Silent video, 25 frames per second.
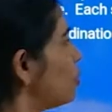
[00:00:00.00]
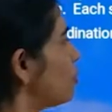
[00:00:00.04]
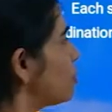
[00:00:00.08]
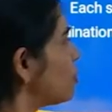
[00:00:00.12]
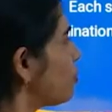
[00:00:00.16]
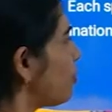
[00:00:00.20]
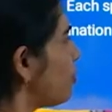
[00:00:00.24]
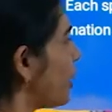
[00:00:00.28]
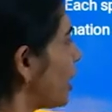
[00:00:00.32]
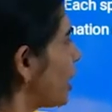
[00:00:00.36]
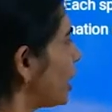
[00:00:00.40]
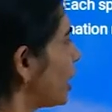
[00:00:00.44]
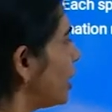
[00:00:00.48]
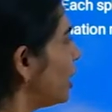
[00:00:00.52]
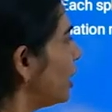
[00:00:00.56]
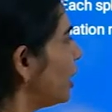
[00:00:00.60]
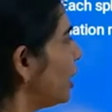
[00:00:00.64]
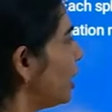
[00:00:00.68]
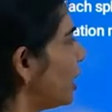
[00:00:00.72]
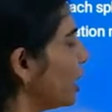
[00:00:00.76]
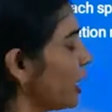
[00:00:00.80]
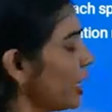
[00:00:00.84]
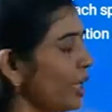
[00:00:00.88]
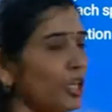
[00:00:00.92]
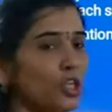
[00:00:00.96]
close
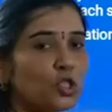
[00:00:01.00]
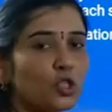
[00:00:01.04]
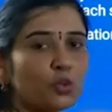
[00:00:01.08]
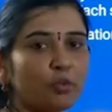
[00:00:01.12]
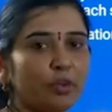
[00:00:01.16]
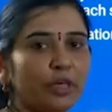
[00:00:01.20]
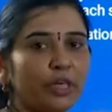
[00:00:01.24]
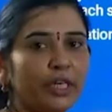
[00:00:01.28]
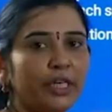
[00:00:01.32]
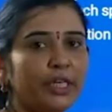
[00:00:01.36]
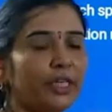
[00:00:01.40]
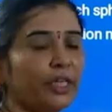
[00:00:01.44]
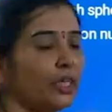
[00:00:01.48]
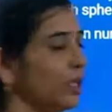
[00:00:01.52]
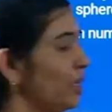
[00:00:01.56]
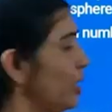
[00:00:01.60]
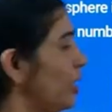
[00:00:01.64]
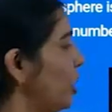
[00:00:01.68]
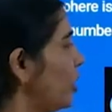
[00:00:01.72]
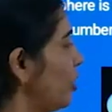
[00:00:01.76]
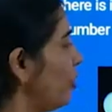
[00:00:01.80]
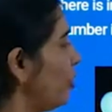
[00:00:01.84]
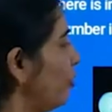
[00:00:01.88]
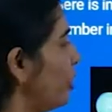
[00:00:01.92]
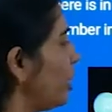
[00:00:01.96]
packing arrangement
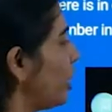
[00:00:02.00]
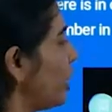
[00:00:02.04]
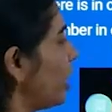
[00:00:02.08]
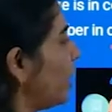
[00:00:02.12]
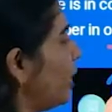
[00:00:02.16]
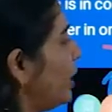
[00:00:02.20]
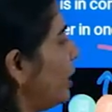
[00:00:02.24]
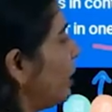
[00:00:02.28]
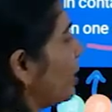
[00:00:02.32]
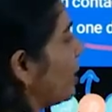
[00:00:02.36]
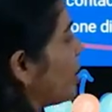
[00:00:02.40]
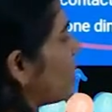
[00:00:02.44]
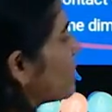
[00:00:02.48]
we can